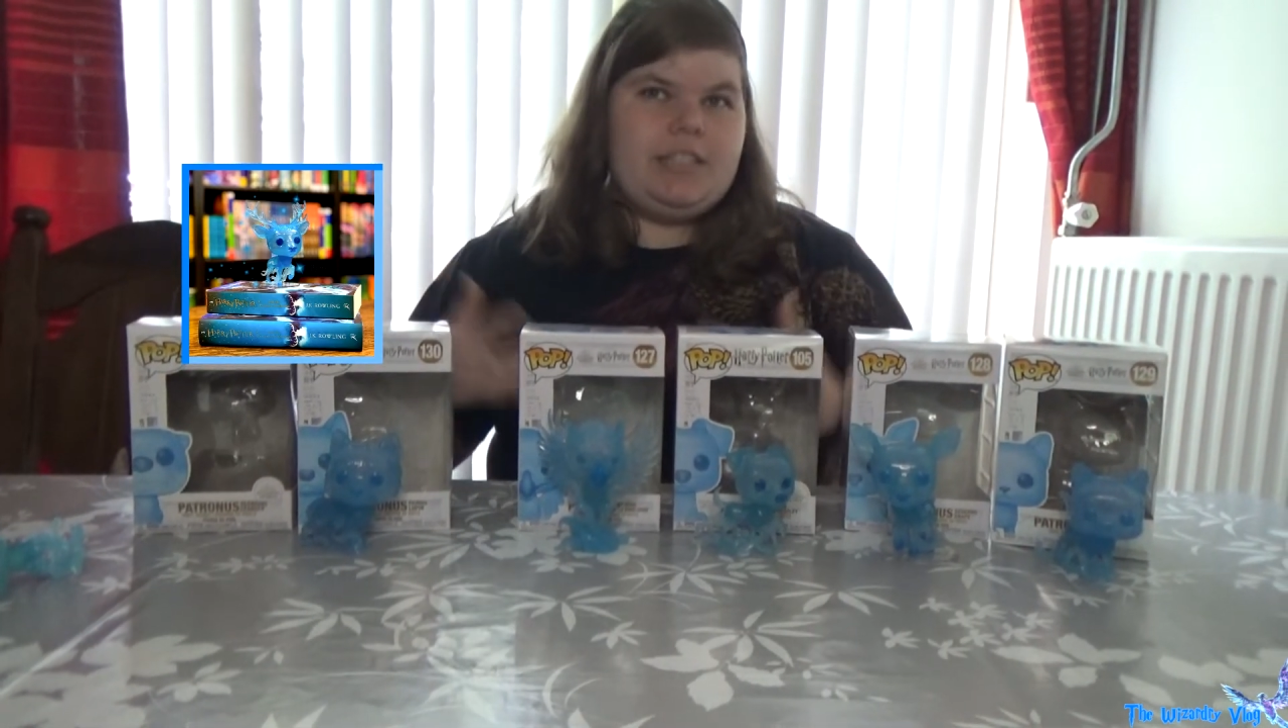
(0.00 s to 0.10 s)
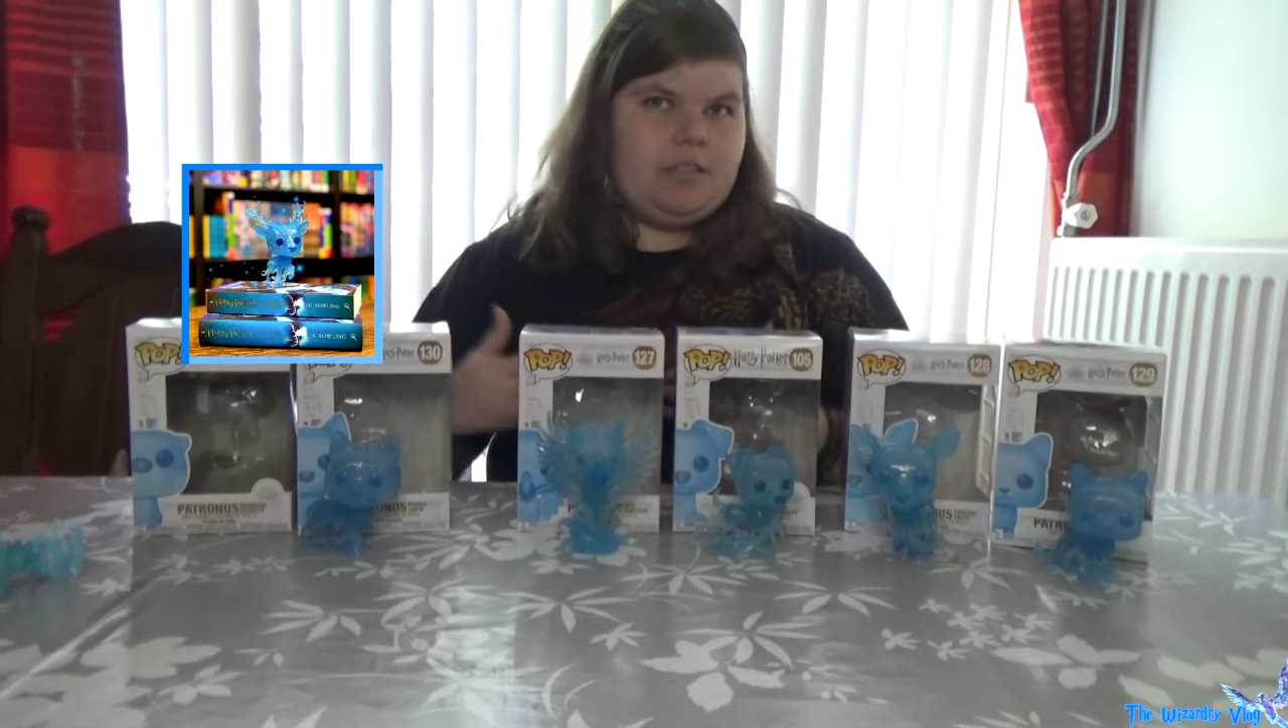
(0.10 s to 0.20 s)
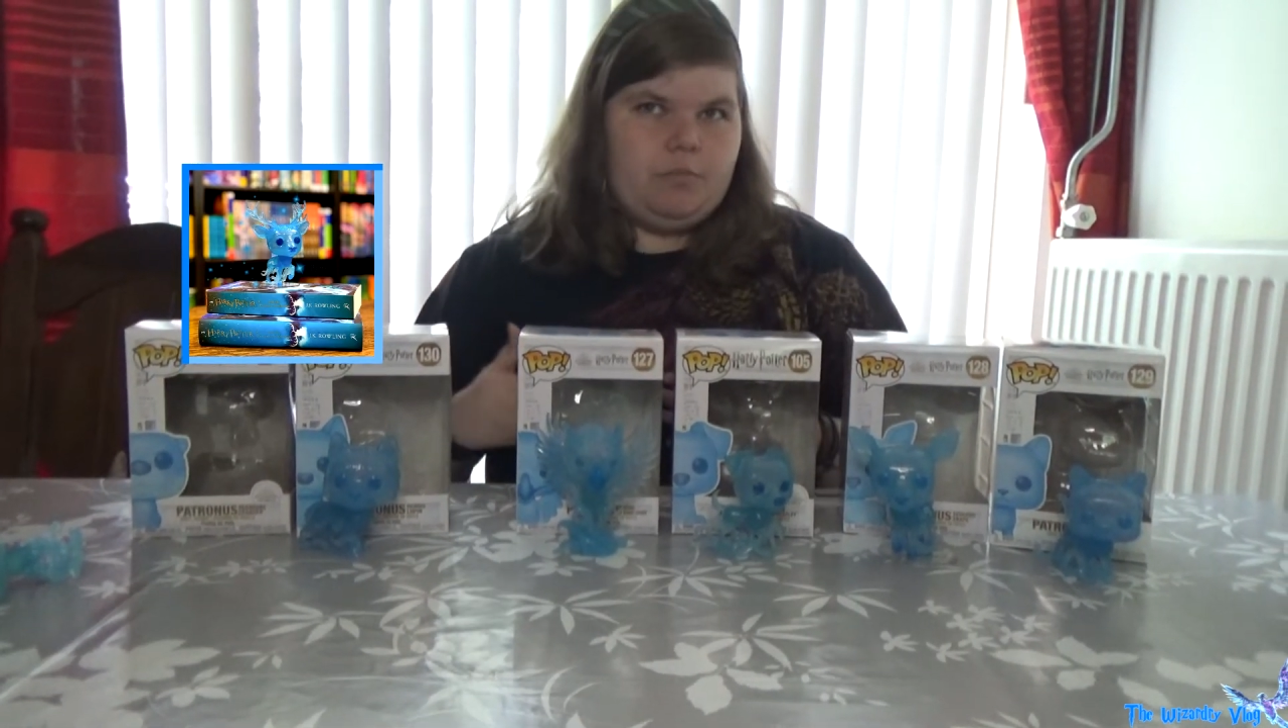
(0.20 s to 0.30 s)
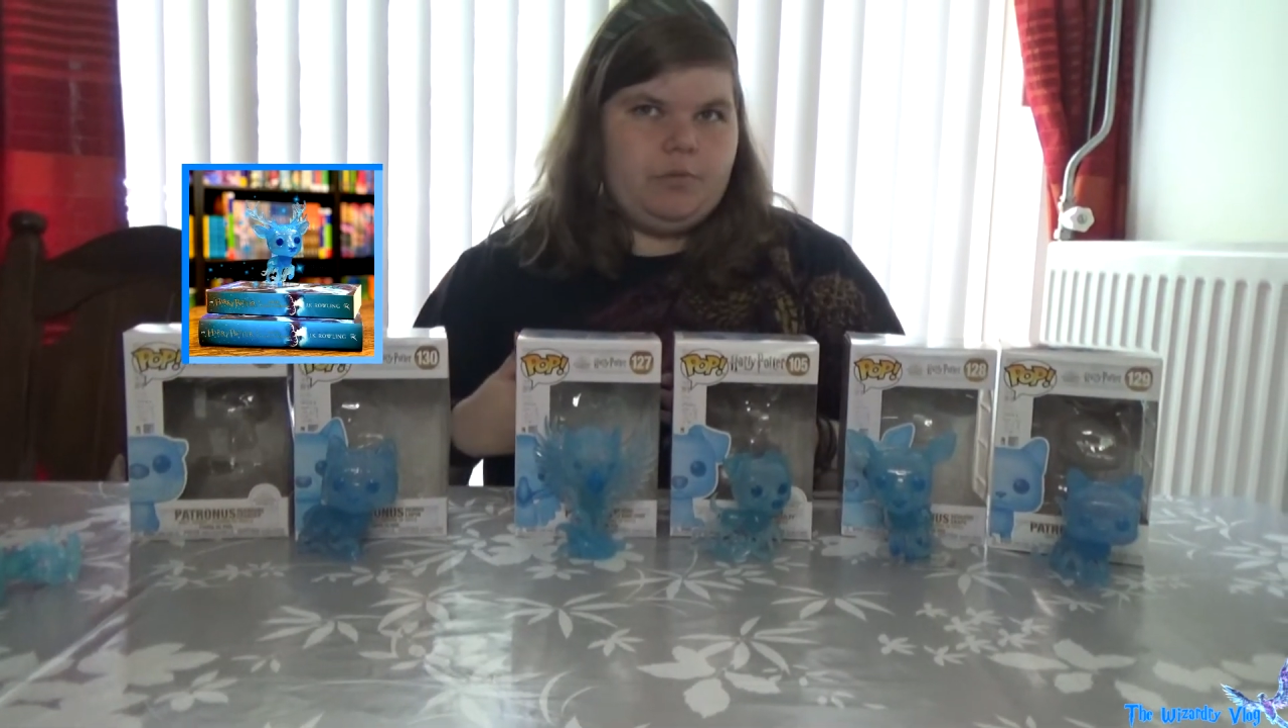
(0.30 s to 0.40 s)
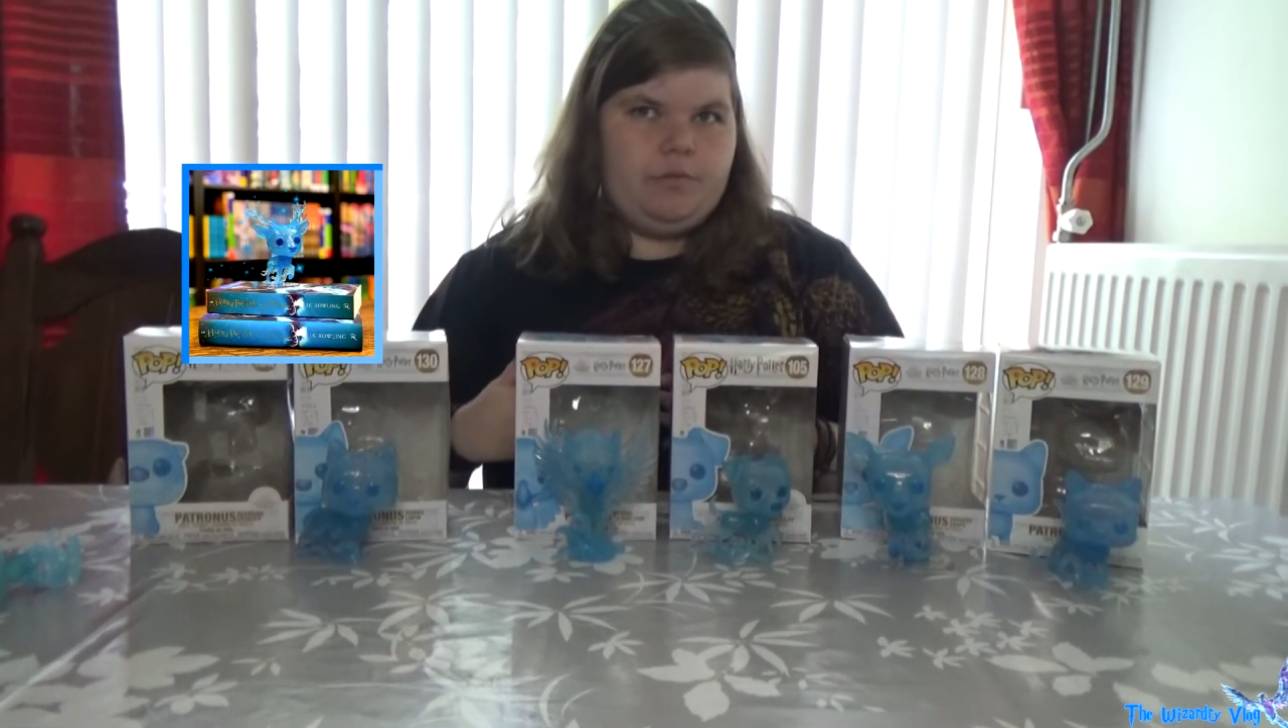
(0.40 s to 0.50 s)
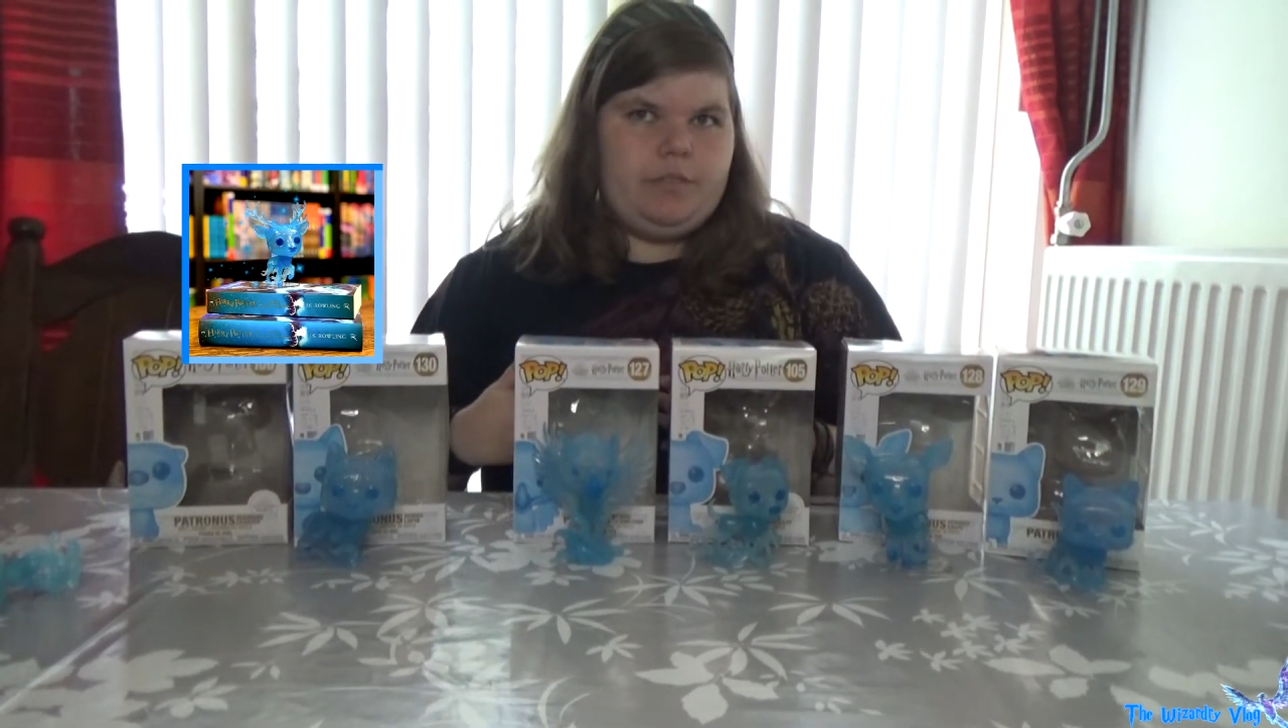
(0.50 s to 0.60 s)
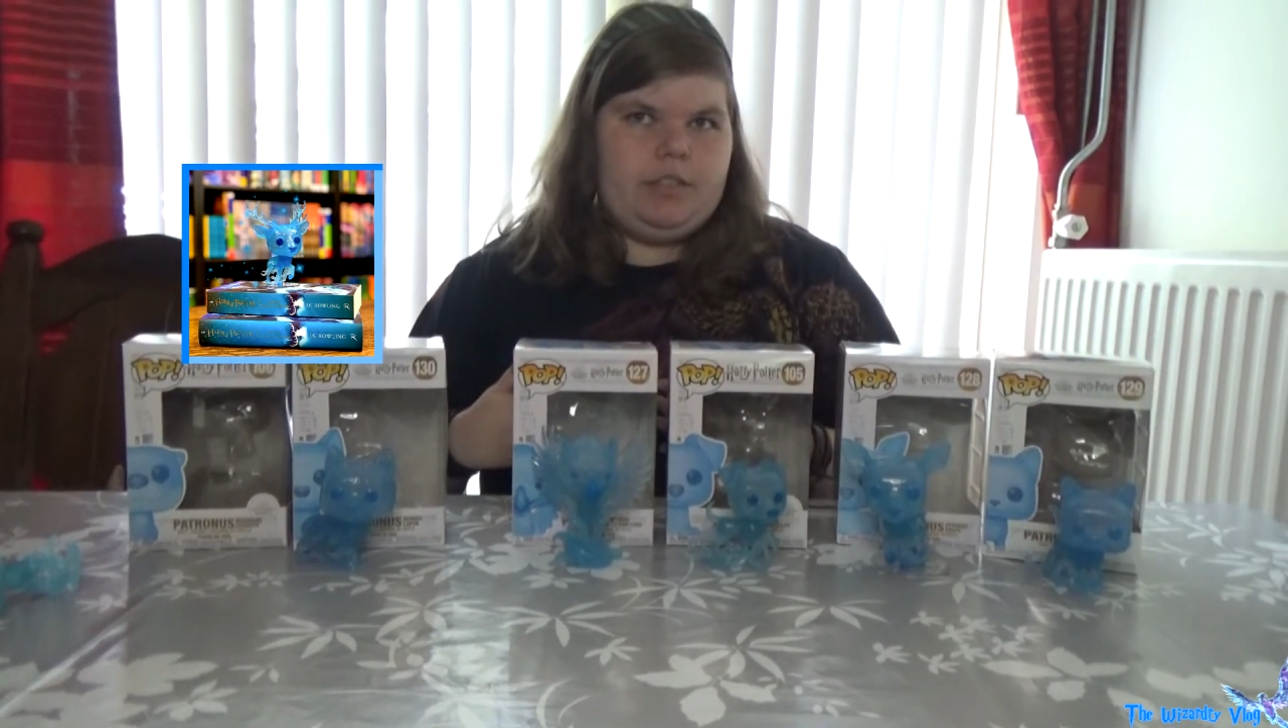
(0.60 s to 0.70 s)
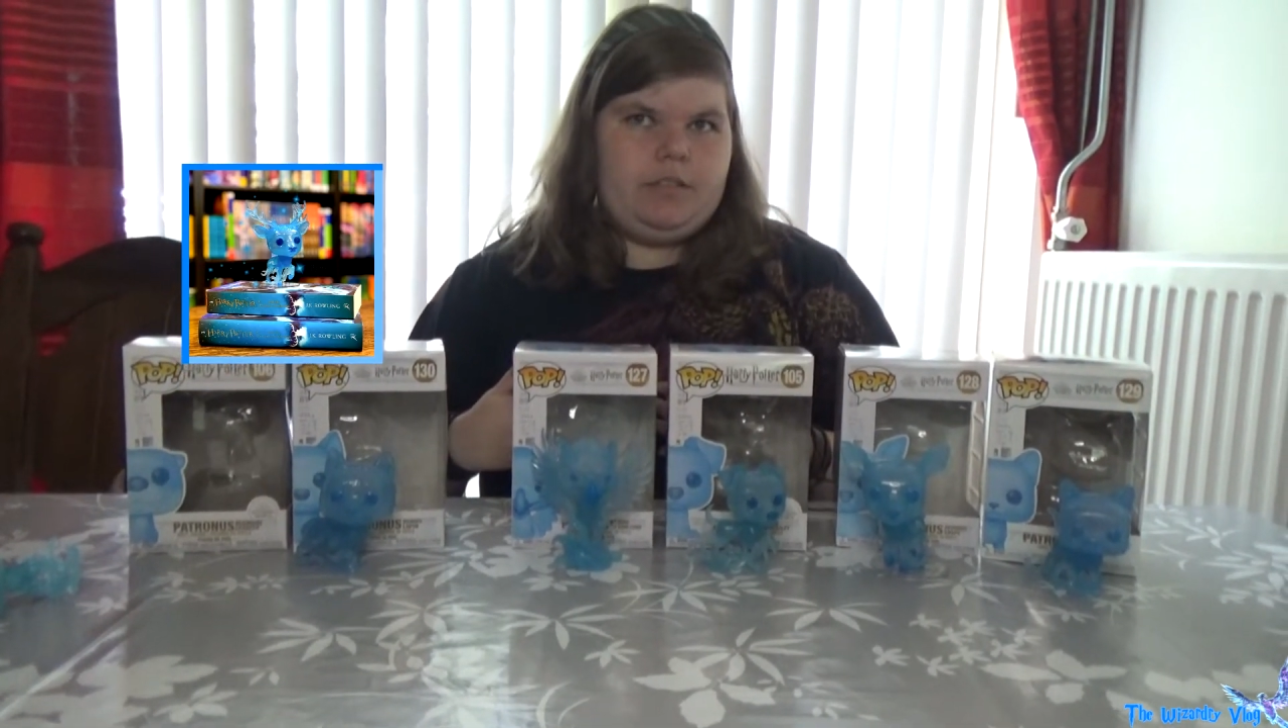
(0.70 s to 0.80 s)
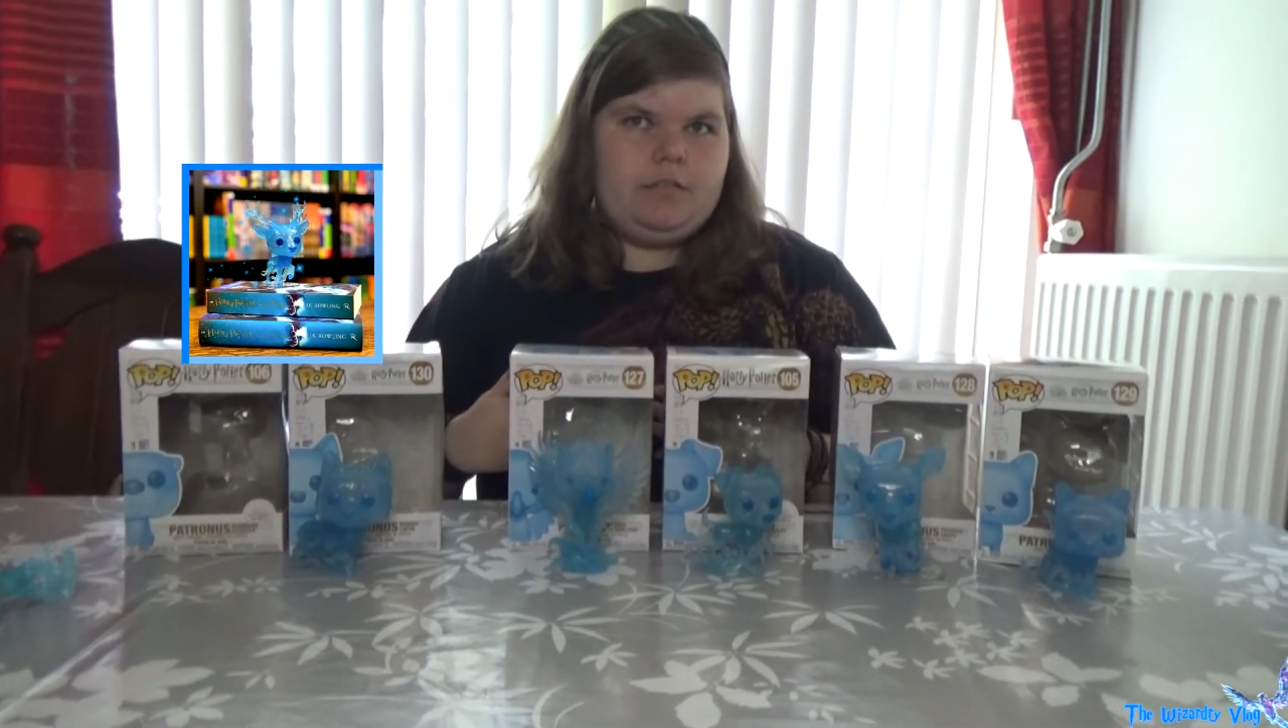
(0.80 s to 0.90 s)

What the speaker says: in the movie.